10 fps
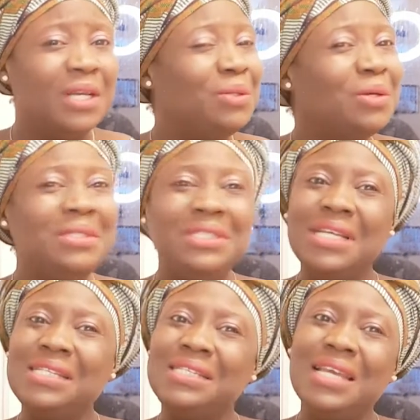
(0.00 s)
Don't
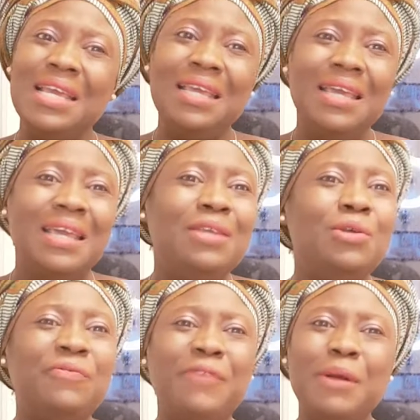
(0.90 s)
just say your
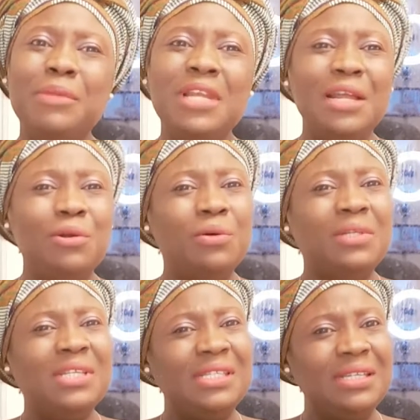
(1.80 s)
family alone
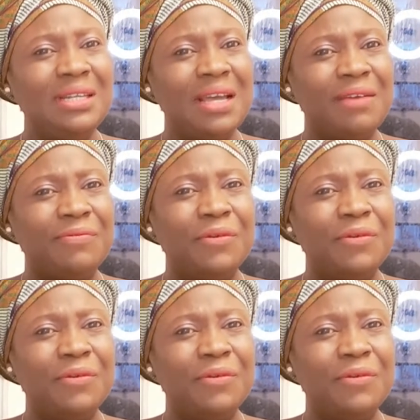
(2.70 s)
is enough.